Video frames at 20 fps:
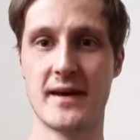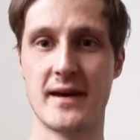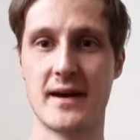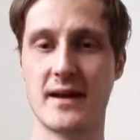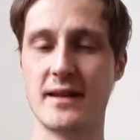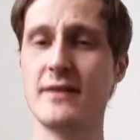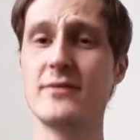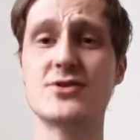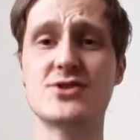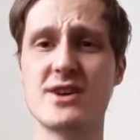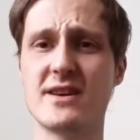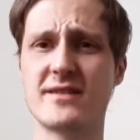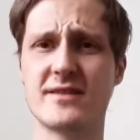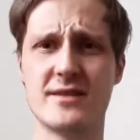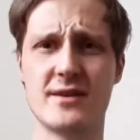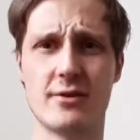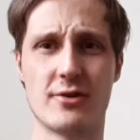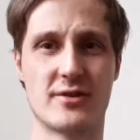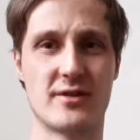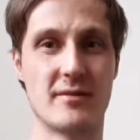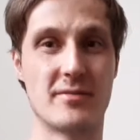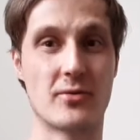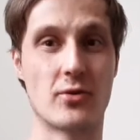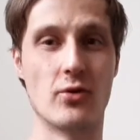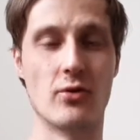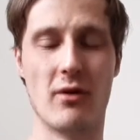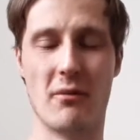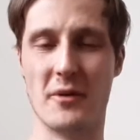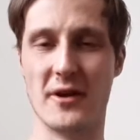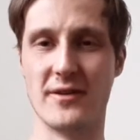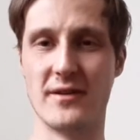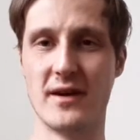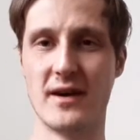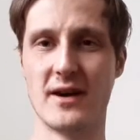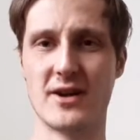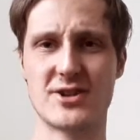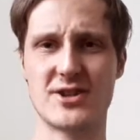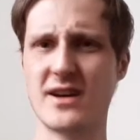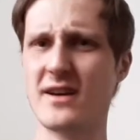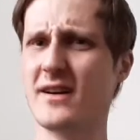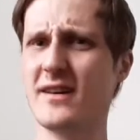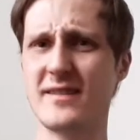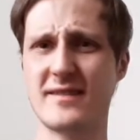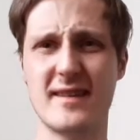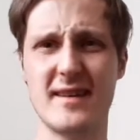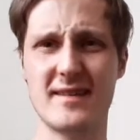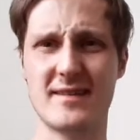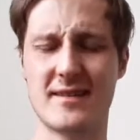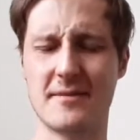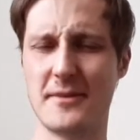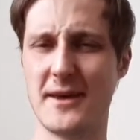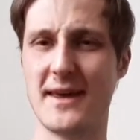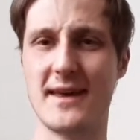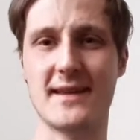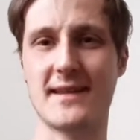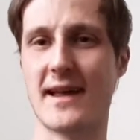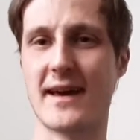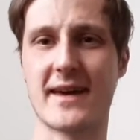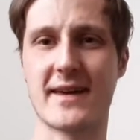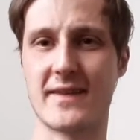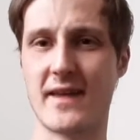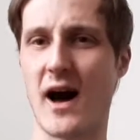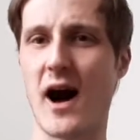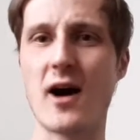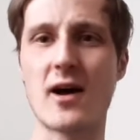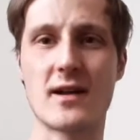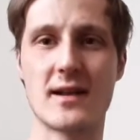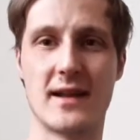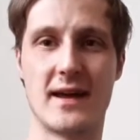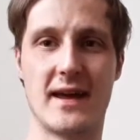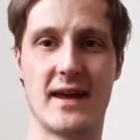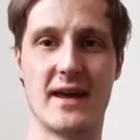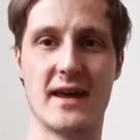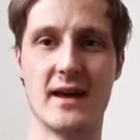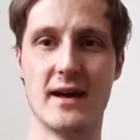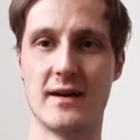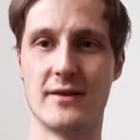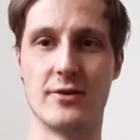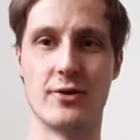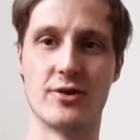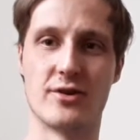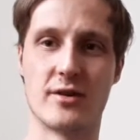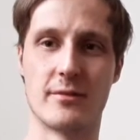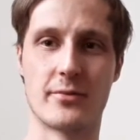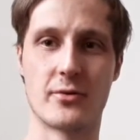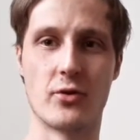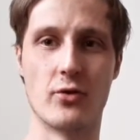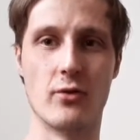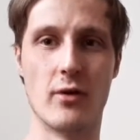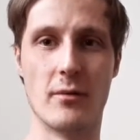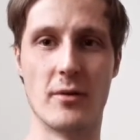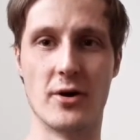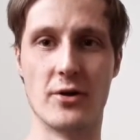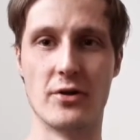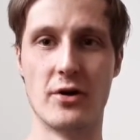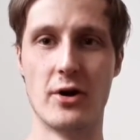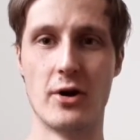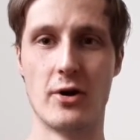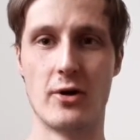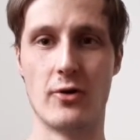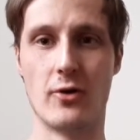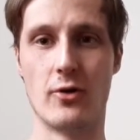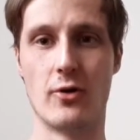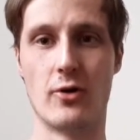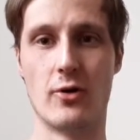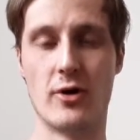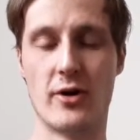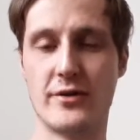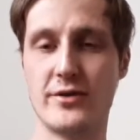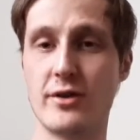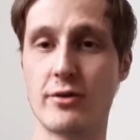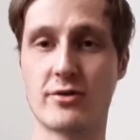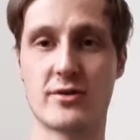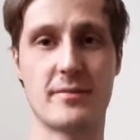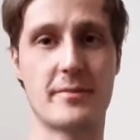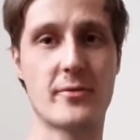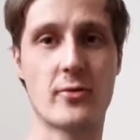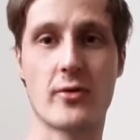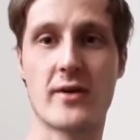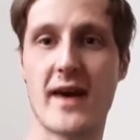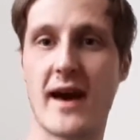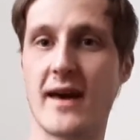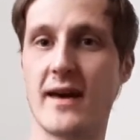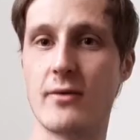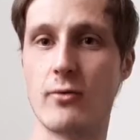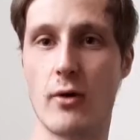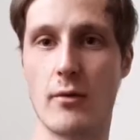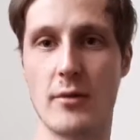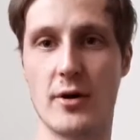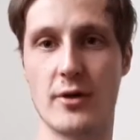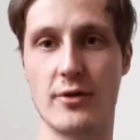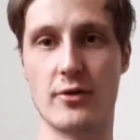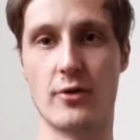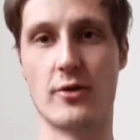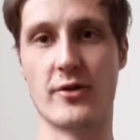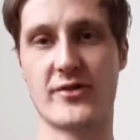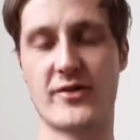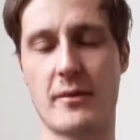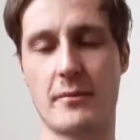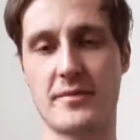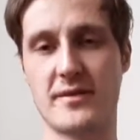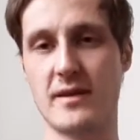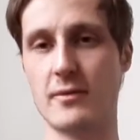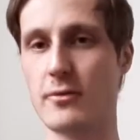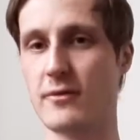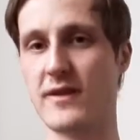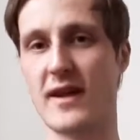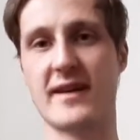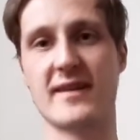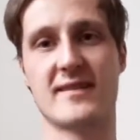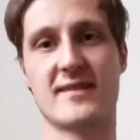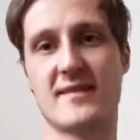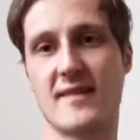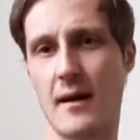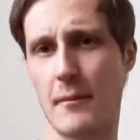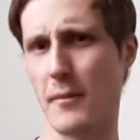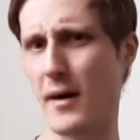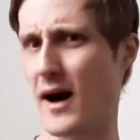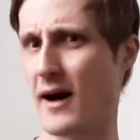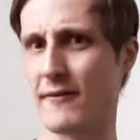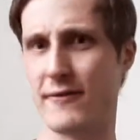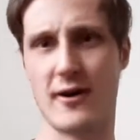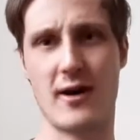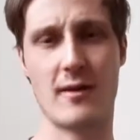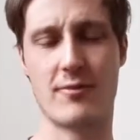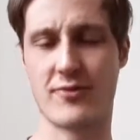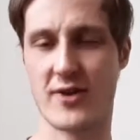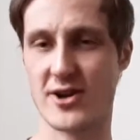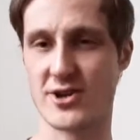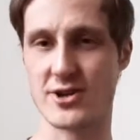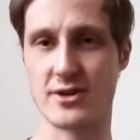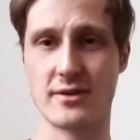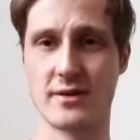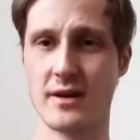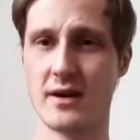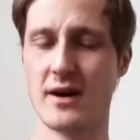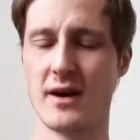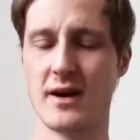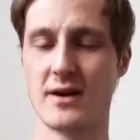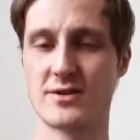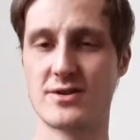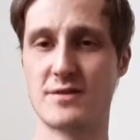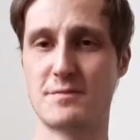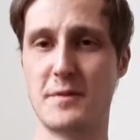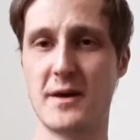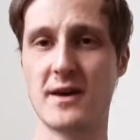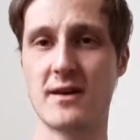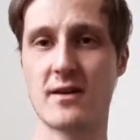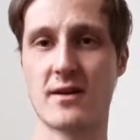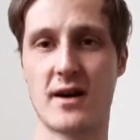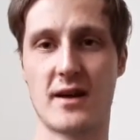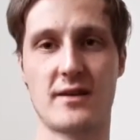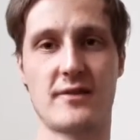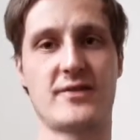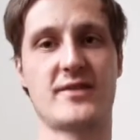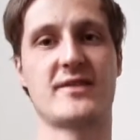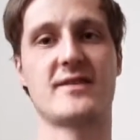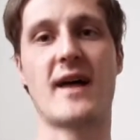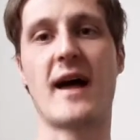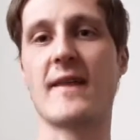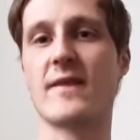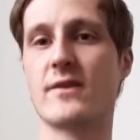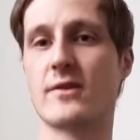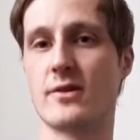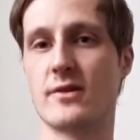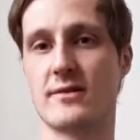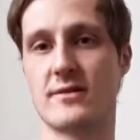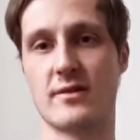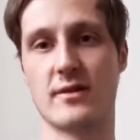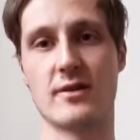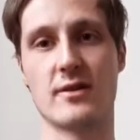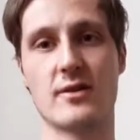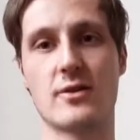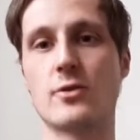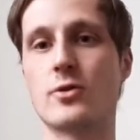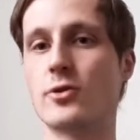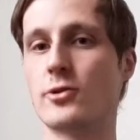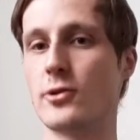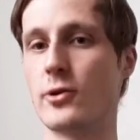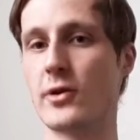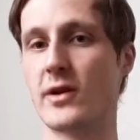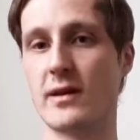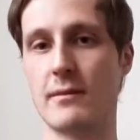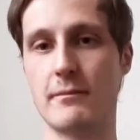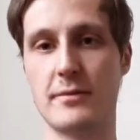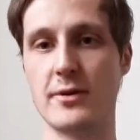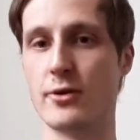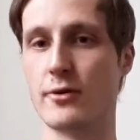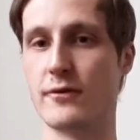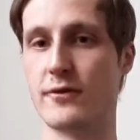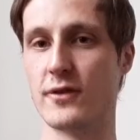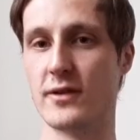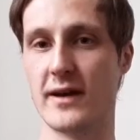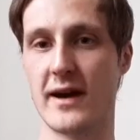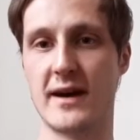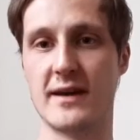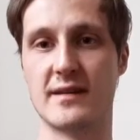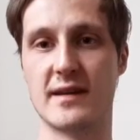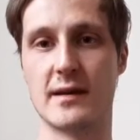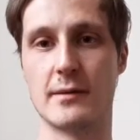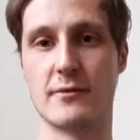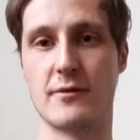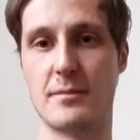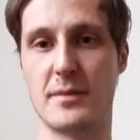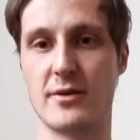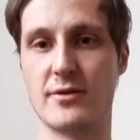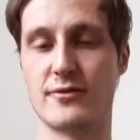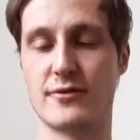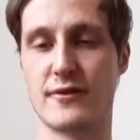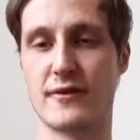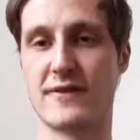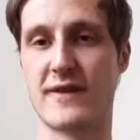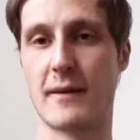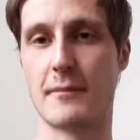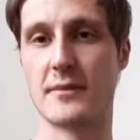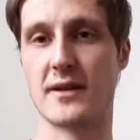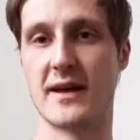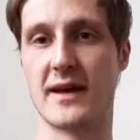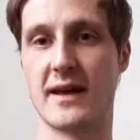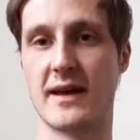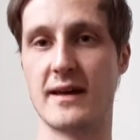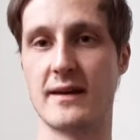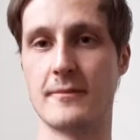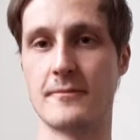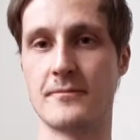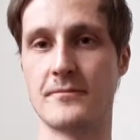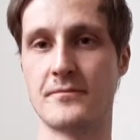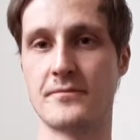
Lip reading: And if she is a neurotypical woman, she at least needs to be like an ugly neurotypical woman, or a neurotypical gay woman, or somebody with like some other oppression. Just being a kind of standard, good-looking, beautiful lady with a beautiful family.